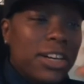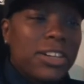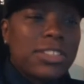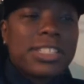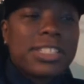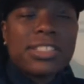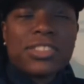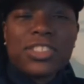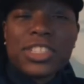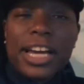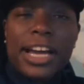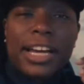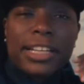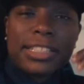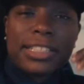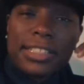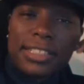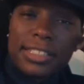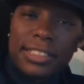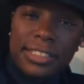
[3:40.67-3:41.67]
to
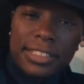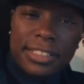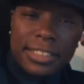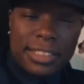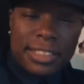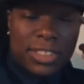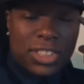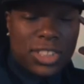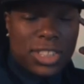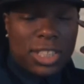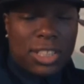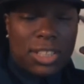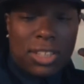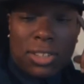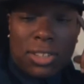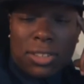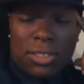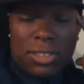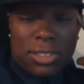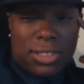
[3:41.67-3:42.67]
Jess and she
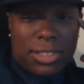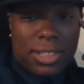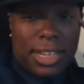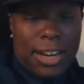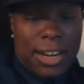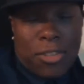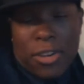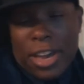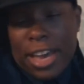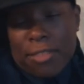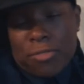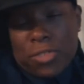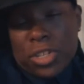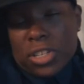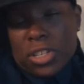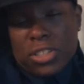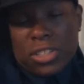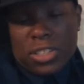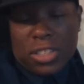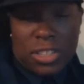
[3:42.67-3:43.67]
goes, I don't have
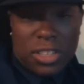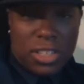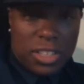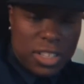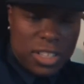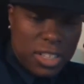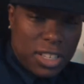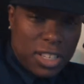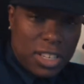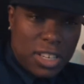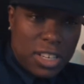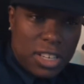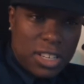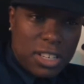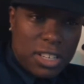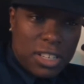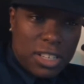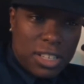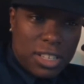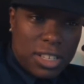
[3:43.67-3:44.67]
nothing.
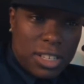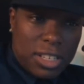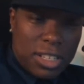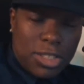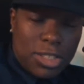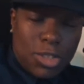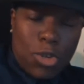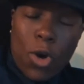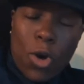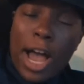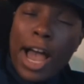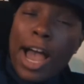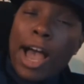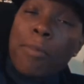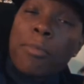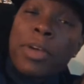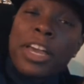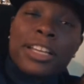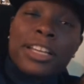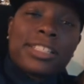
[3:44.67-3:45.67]
So I'm
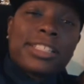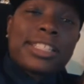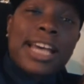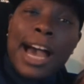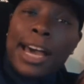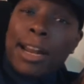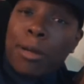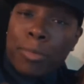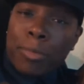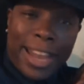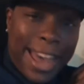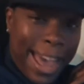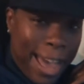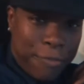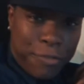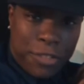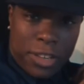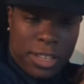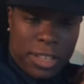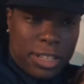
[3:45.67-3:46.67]

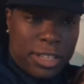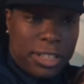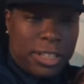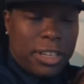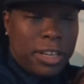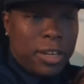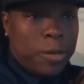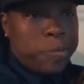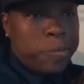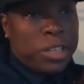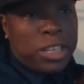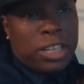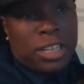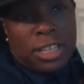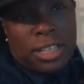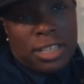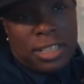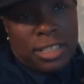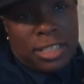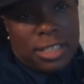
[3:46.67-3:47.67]
laughing
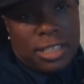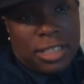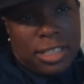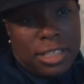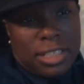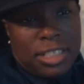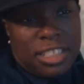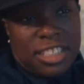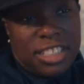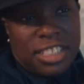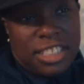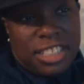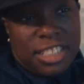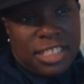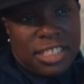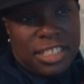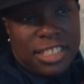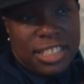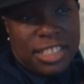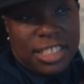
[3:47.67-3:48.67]
because
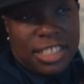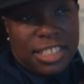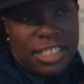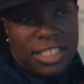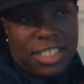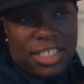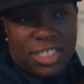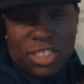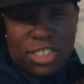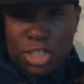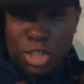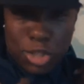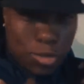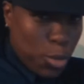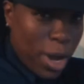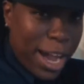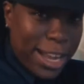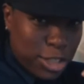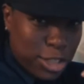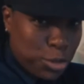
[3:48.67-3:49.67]
she just
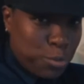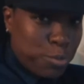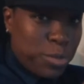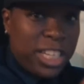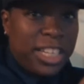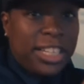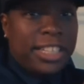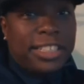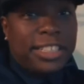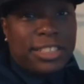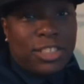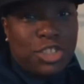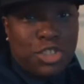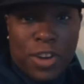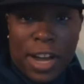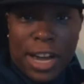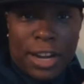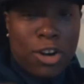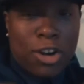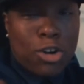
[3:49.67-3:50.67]
watched me
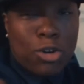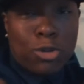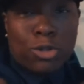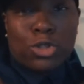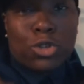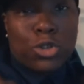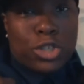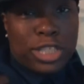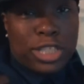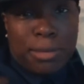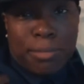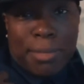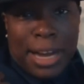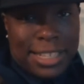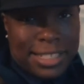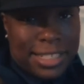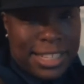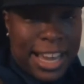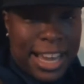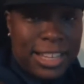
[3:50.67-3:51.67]
try to hold on to my
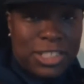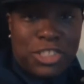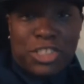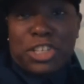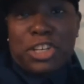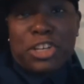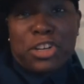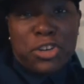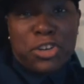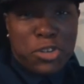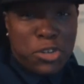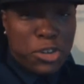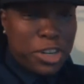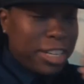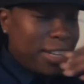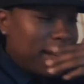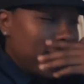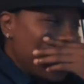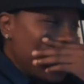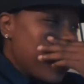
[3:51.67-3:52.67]
stash and get caught.
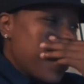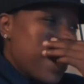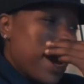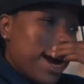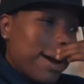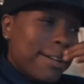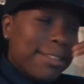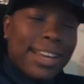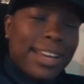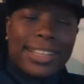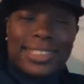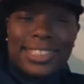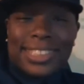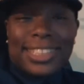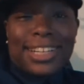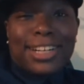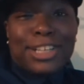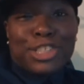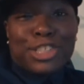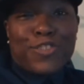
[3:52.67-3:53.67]
I like, she
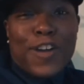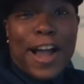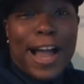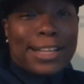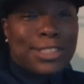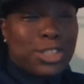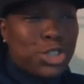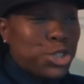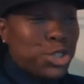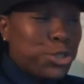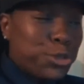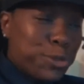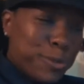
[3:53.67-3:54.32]
gonna try too.